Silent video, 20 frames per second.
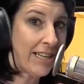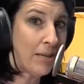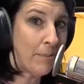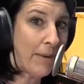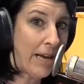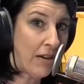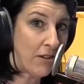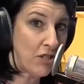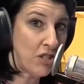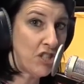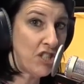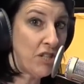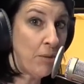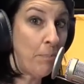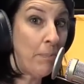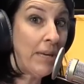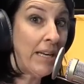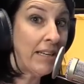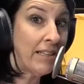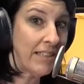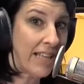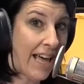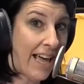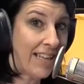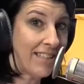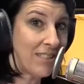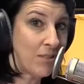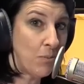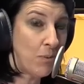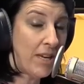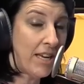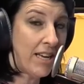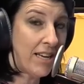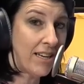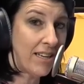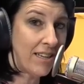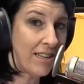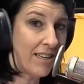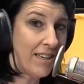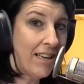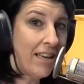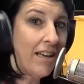about shipping last week.